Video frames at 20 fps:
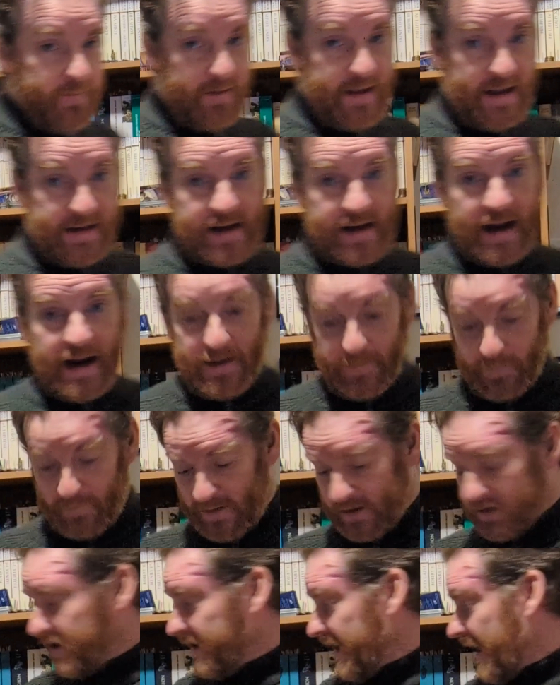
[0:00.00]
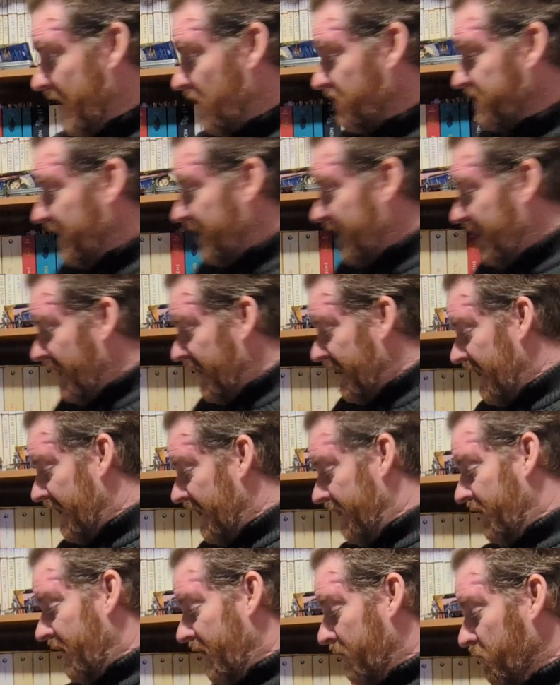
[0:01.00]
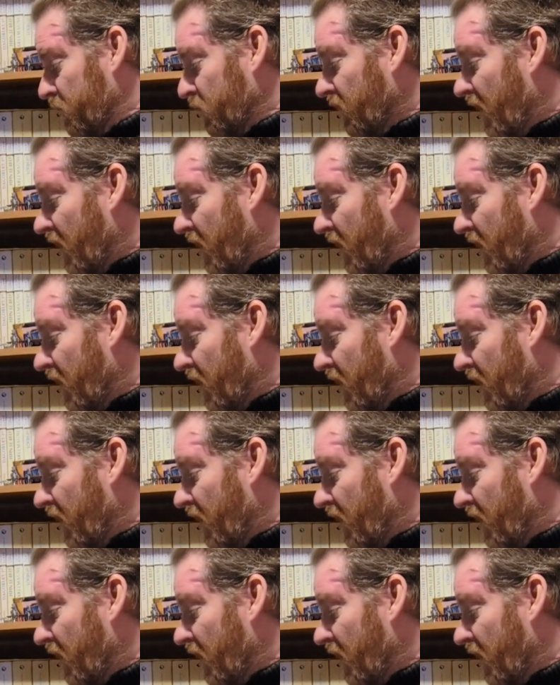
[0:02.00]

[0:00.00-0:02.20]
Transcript: then kind of figure it out and then move